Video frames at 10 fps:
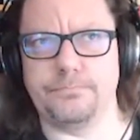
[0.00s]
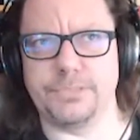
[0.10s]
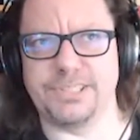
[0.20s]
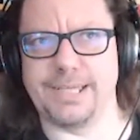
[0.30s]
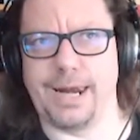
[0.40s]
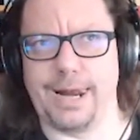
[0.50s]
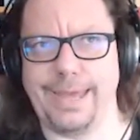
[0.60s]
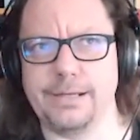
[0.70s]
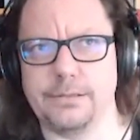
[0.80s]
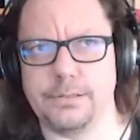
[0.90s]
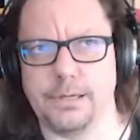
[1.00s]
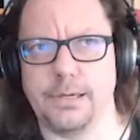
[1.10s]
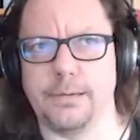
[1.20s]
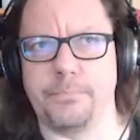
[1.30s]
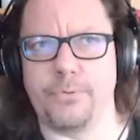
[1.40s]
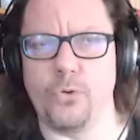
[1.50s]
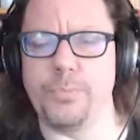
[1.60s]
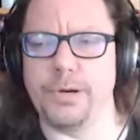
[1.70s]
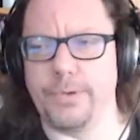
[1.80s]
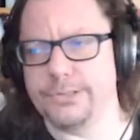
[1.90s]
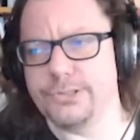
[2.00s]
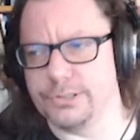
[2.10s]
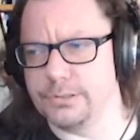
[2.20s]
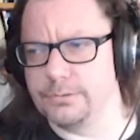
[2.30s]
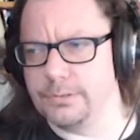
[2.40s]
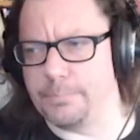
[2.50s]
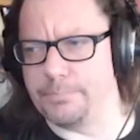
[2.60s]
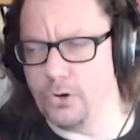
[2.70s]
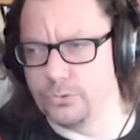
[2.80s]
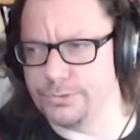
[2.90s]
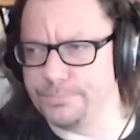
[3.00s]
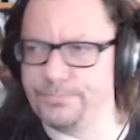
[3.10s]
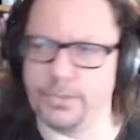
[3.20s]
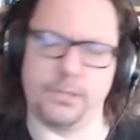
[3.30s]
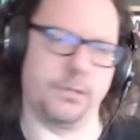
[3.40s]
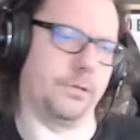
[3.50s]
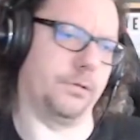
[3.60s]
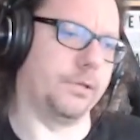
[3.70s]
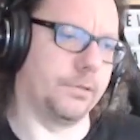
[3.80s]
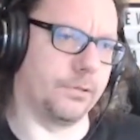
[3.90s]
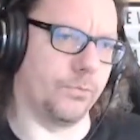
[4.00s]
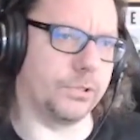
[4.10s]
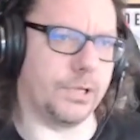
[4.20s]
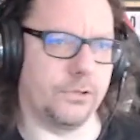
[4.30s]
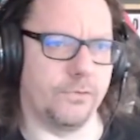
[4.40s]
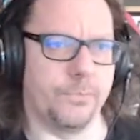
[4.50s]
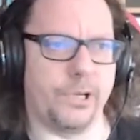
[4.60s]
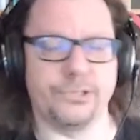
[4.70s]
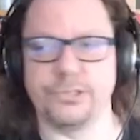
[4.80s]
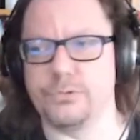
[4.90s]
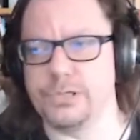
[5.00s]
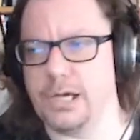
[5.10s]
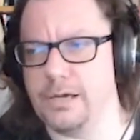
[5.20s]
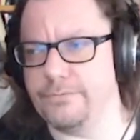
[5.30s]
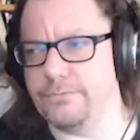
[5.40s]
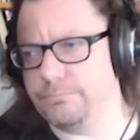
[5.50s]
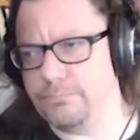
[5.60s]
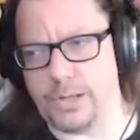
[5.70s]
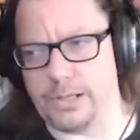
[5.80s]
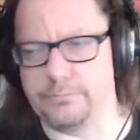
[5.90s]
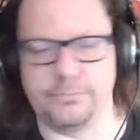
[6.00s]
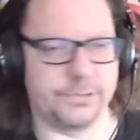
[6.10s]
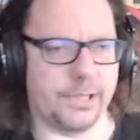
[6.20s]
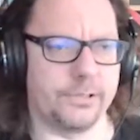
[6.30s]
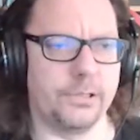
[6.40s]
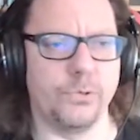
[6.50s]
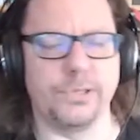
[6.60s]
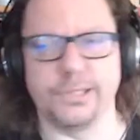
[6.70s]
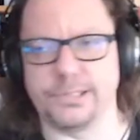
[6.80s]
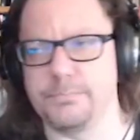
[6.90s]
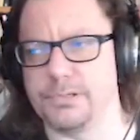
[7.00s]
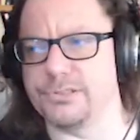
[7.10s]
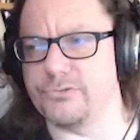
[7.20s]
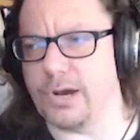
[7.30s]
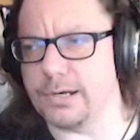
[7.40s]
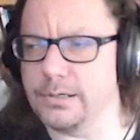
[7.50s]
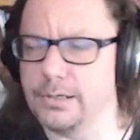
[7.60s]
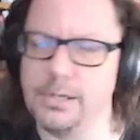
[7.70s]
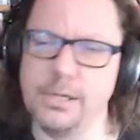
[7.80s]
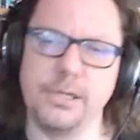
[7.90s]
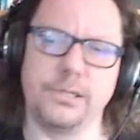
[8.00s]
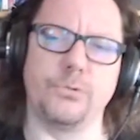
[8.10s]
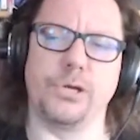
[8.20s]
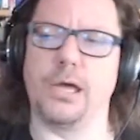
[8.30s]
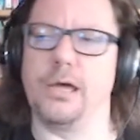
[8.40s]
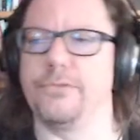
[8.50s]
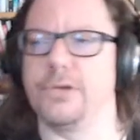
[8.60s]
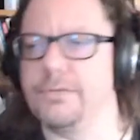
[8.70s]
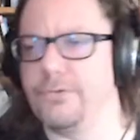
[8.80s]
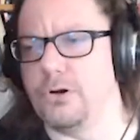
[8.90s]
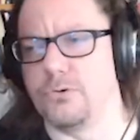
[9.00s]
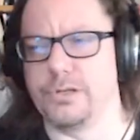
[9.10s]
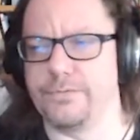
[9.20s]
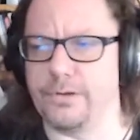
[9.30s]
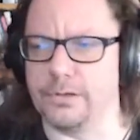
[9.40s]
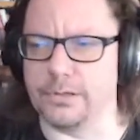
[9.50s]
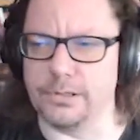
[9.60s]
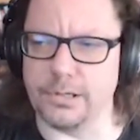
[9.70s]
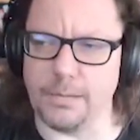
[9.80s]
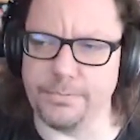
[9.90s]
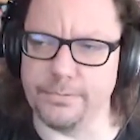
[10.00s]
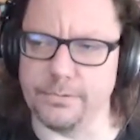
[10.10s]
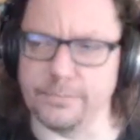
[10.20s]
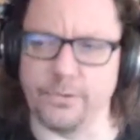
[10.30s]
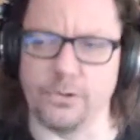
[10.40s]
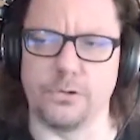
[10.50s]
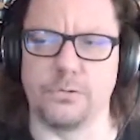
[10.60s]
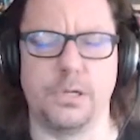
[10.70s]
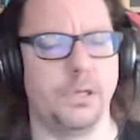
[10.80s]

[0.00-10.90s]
select the proper branching approach. And what kind of branching we have? Well, starting with the simplest trunk, then we have GitHub flow.